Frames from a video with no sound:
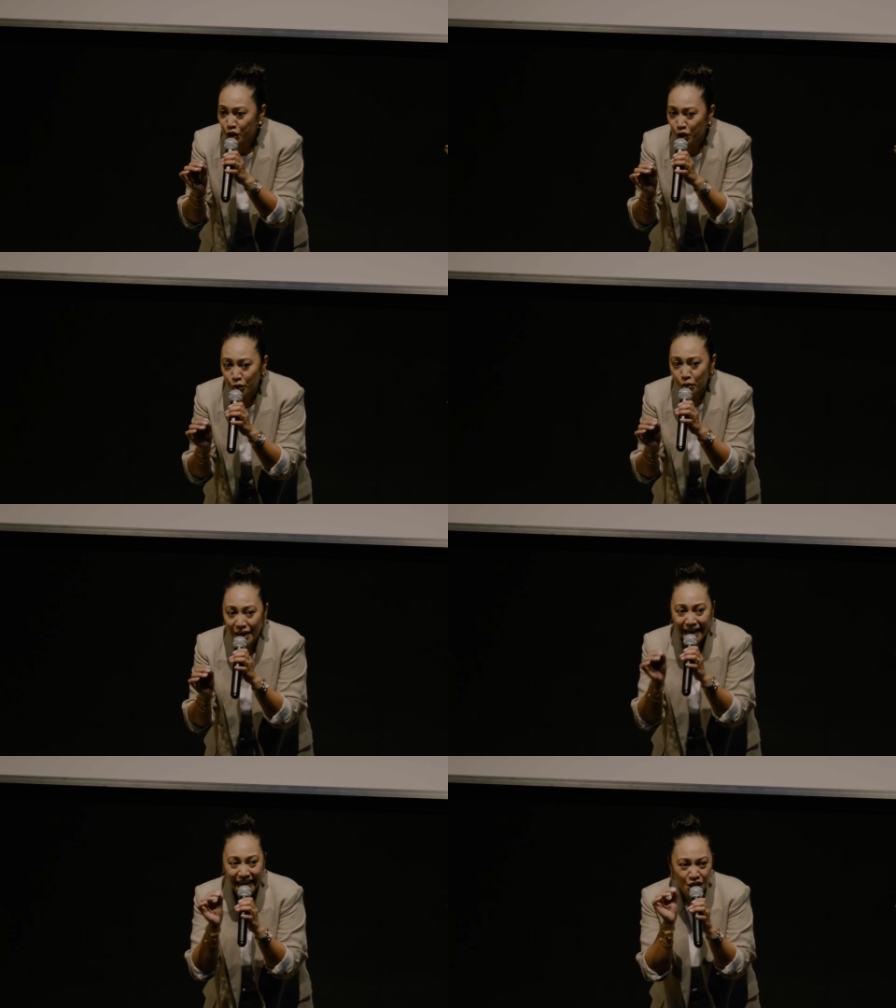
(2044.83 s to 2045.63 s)
to
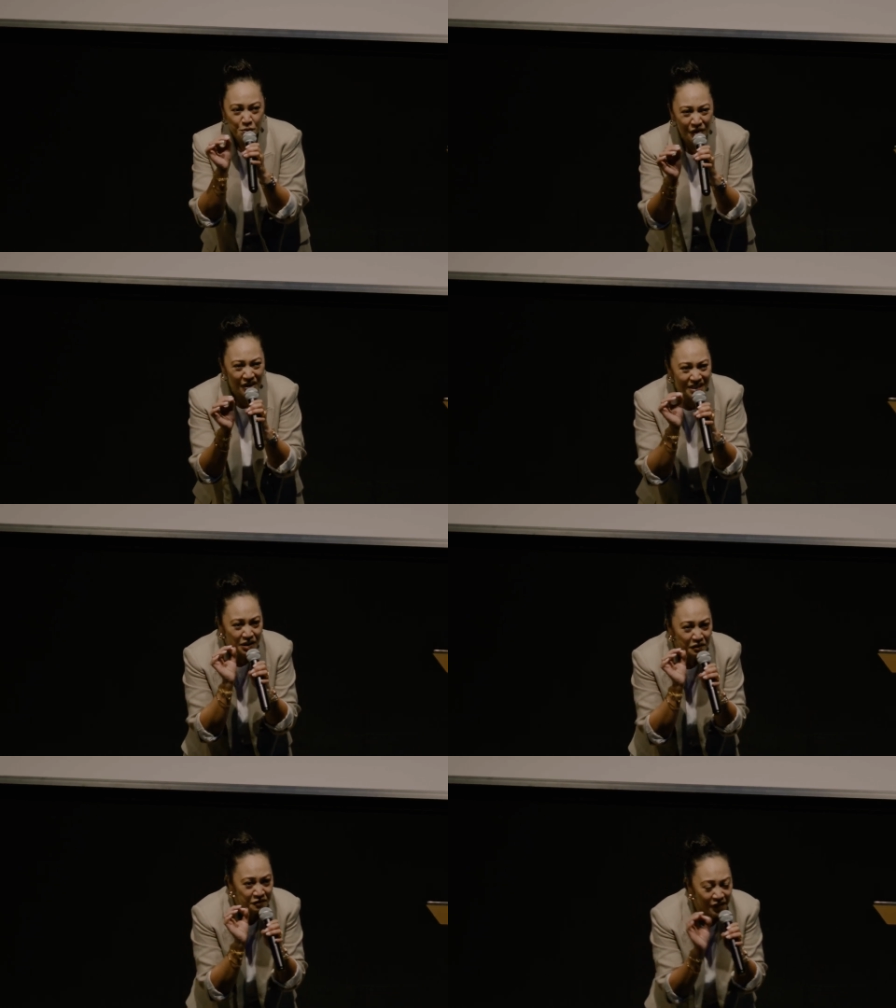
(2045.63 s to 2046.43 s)
experience
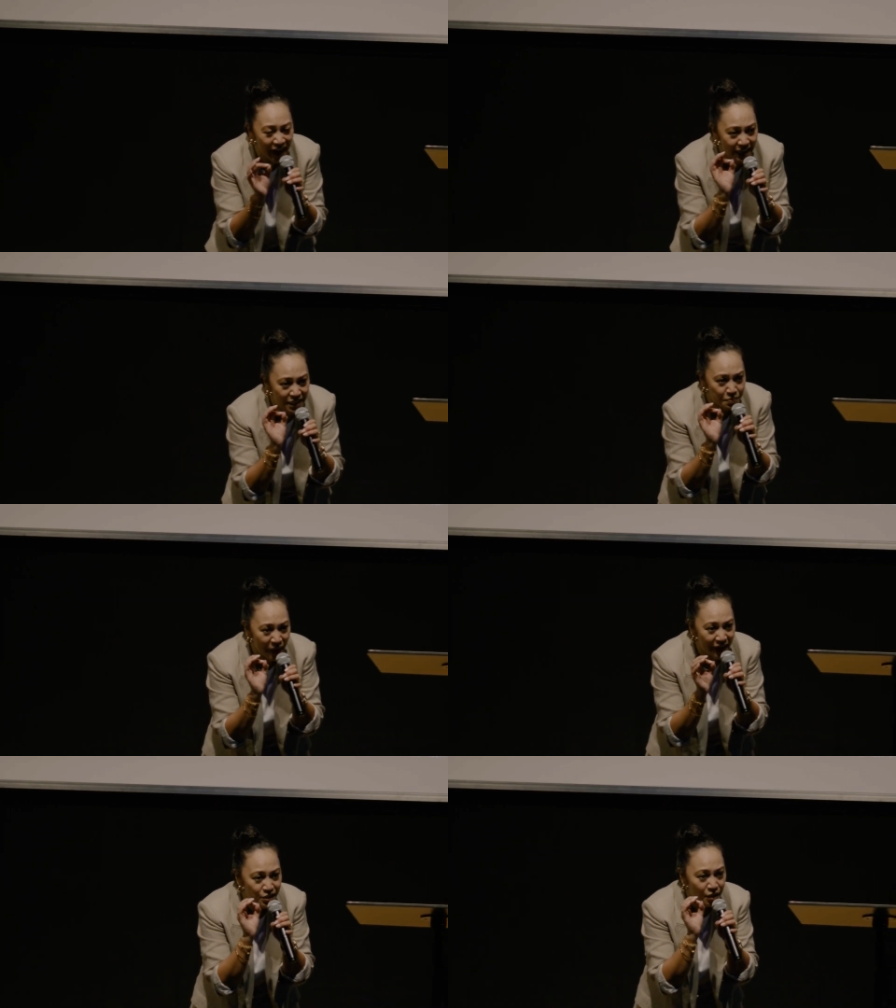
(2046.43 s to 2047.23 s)
offense
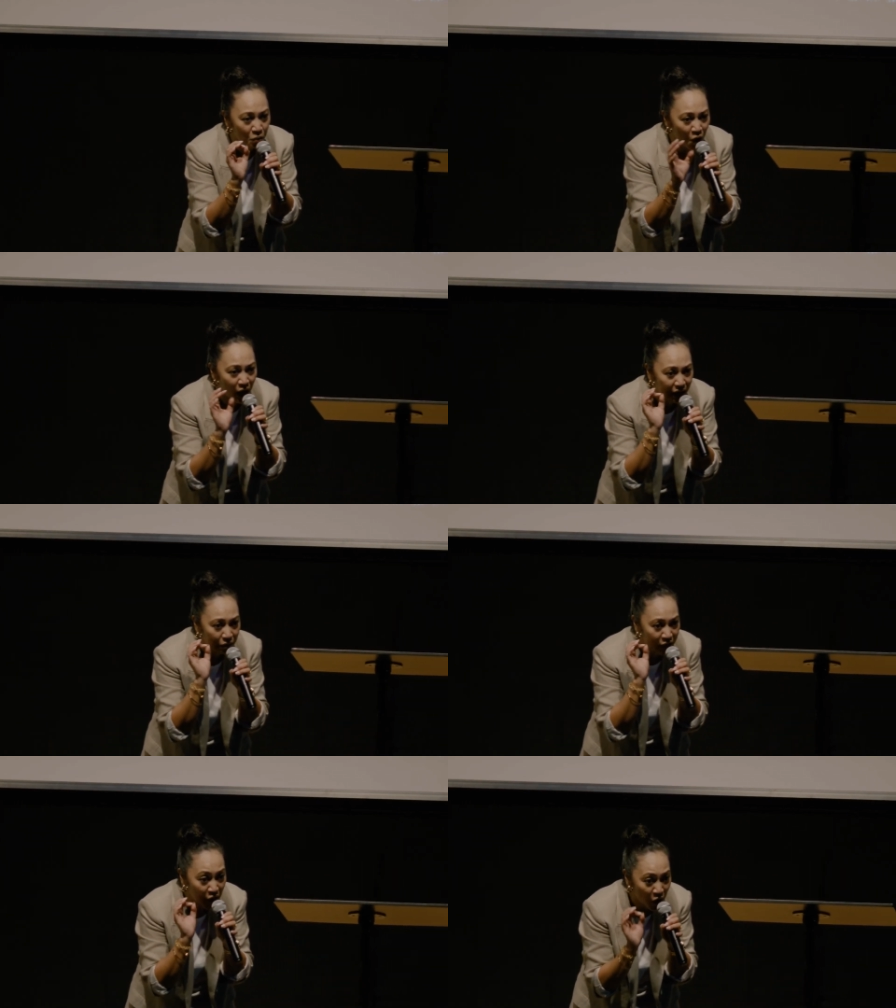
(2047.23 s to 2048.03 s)
based on what
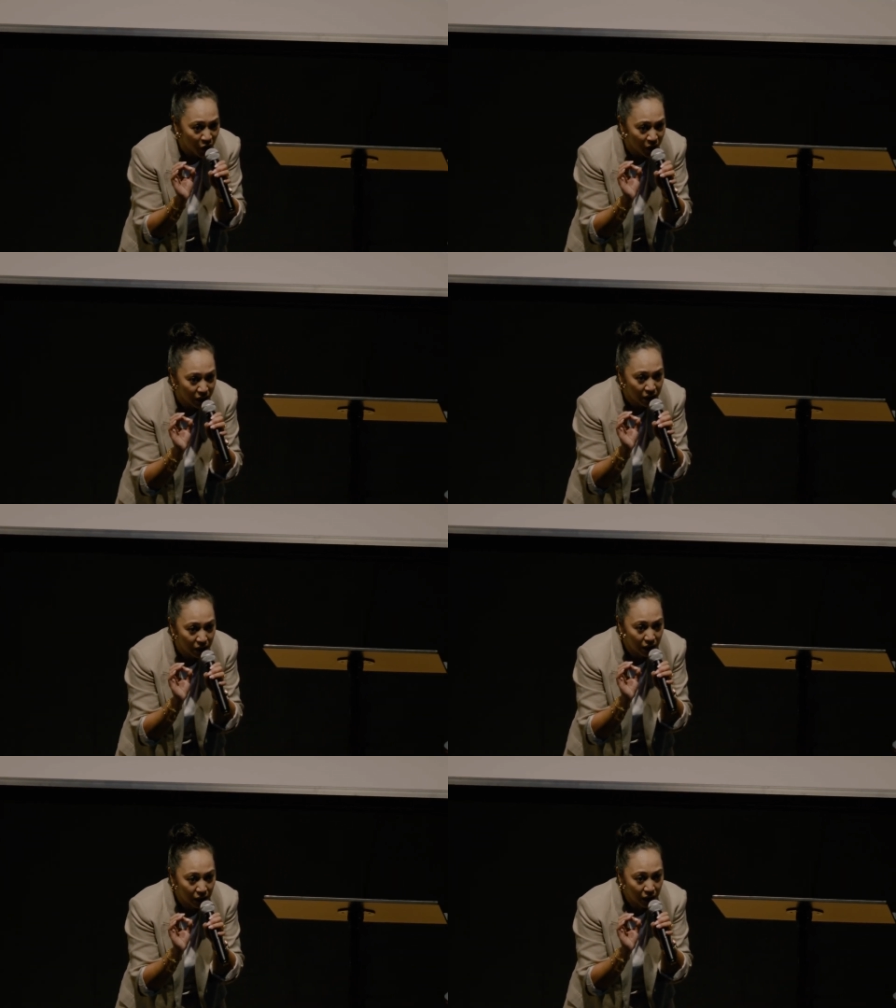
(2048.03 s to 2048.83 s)
we heard,
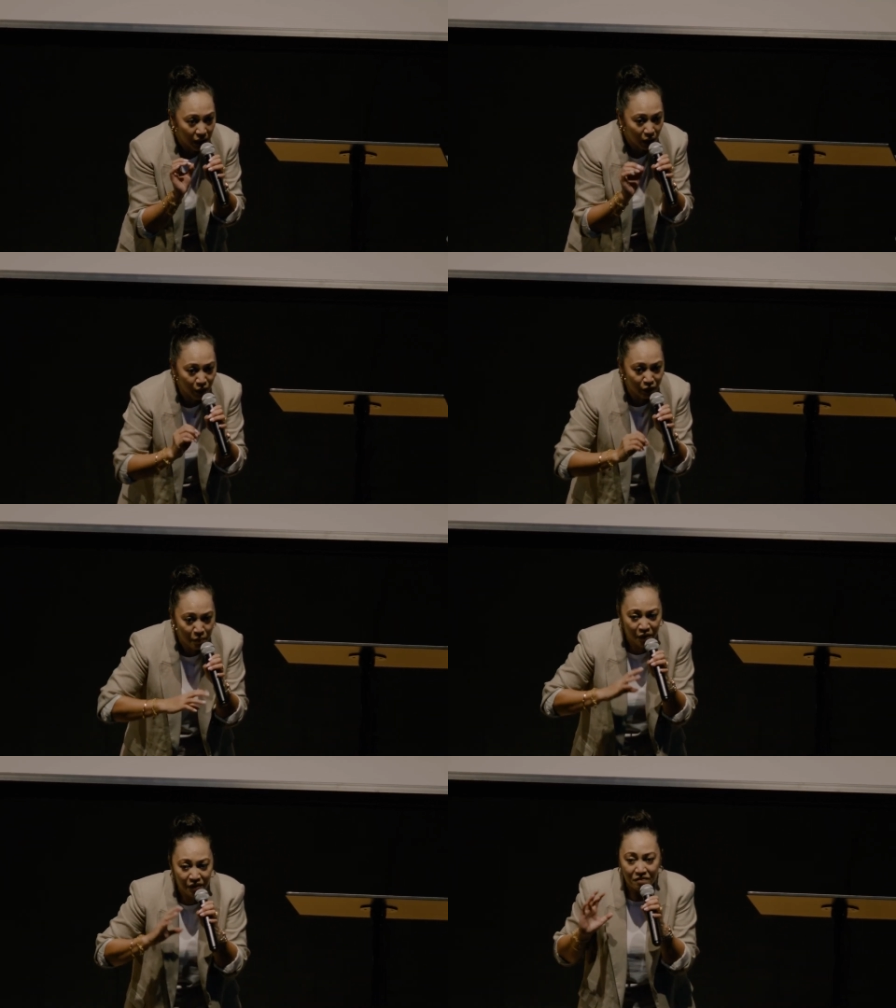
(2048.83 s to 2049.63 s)
we
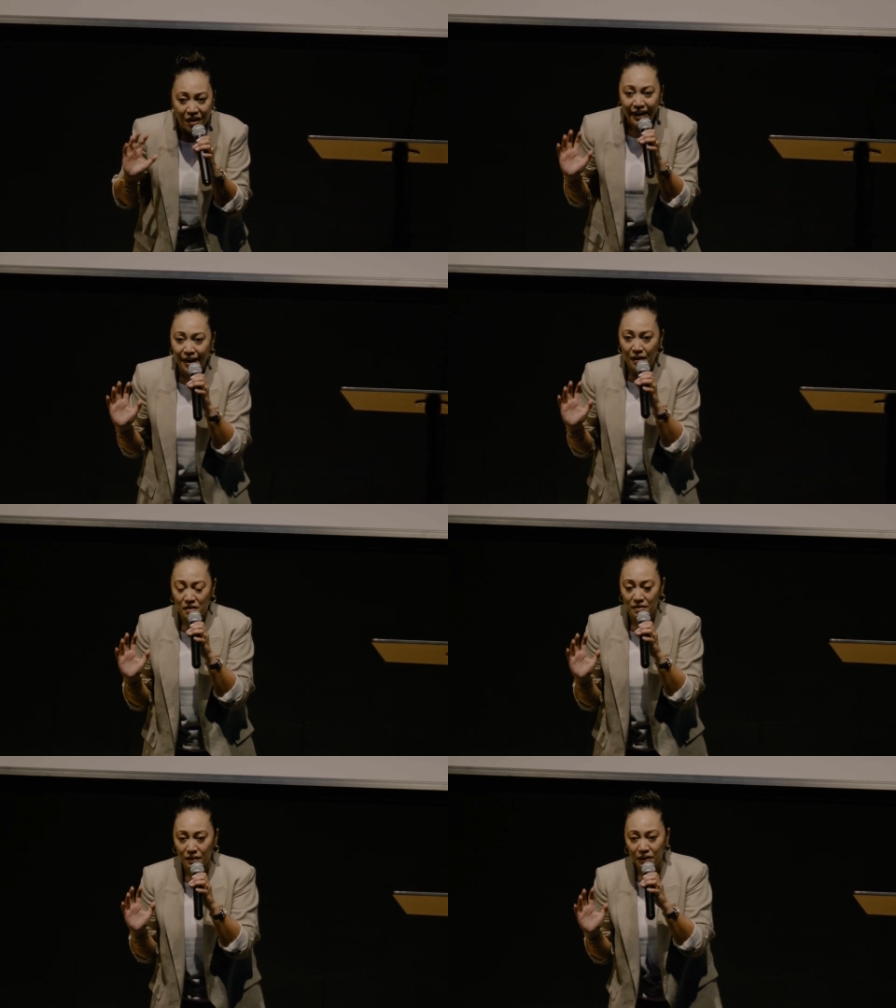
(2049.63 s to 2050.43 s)
remove it right now.
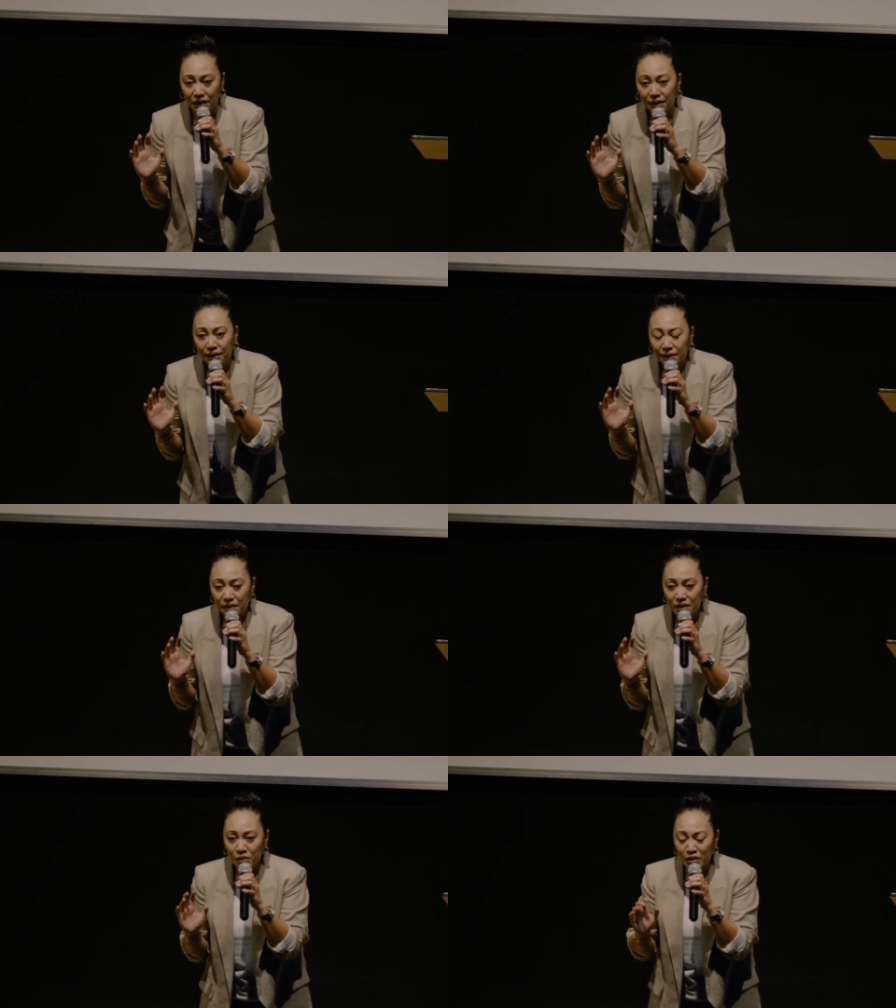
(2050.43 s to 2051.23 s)

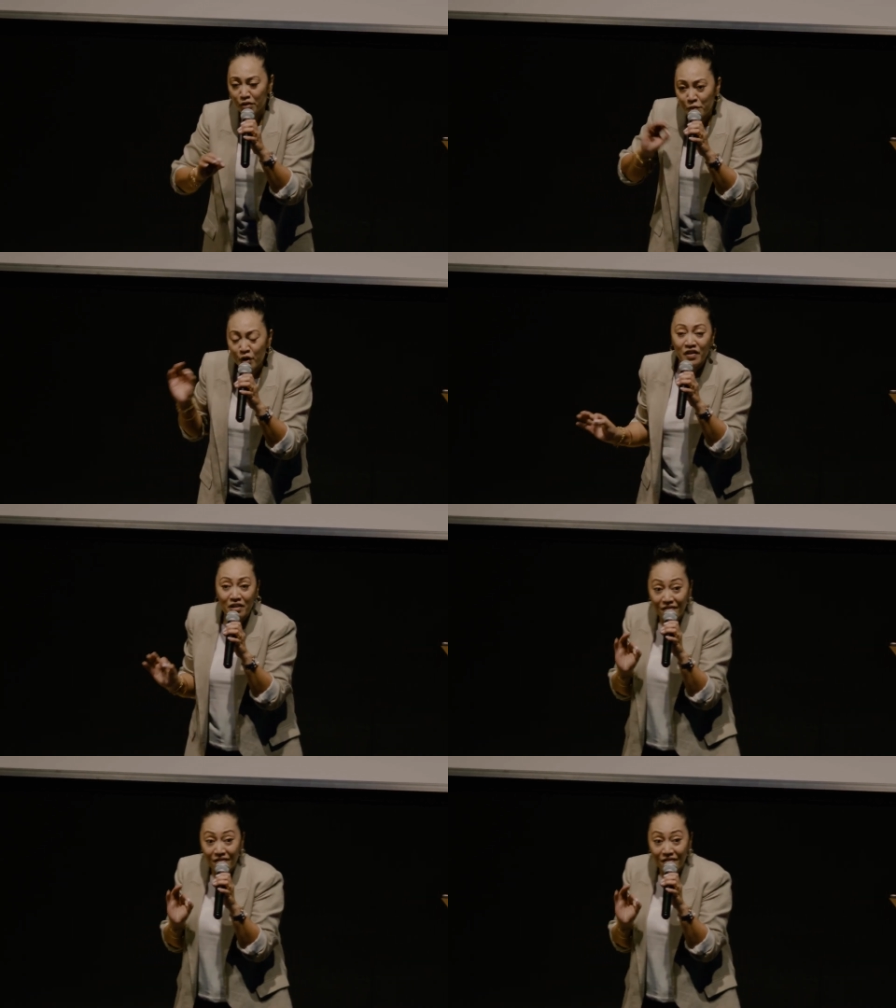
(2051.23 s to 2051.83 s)
We remove it